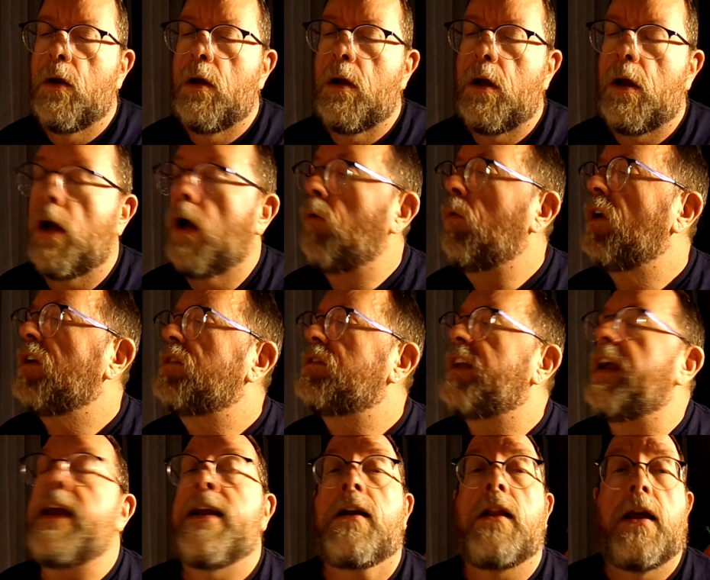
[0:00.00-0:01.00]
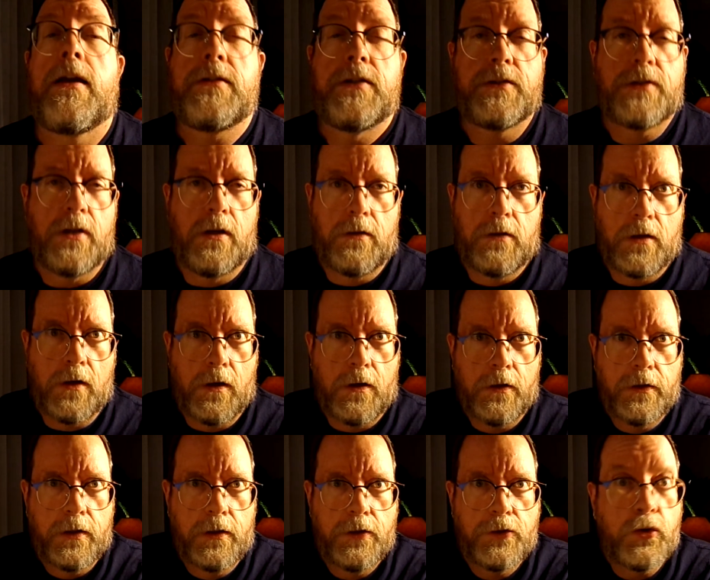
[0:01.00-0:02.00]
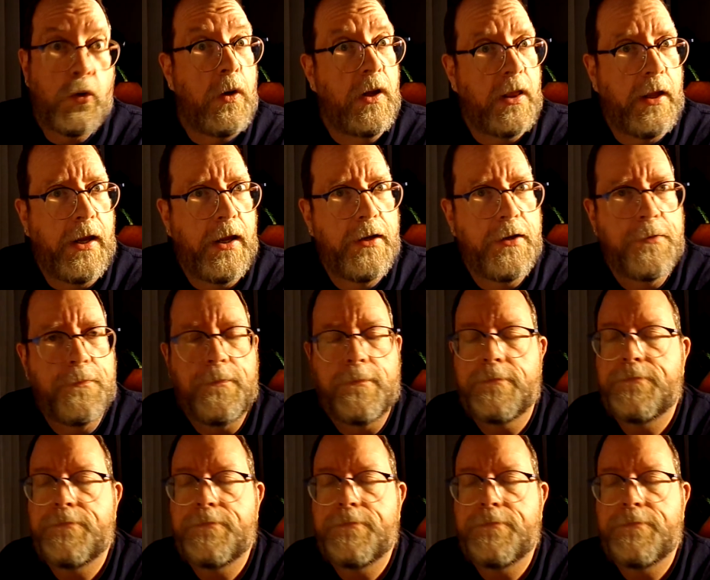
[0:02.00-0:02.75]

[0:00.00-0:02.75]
I want us to analyze a song called Toyland.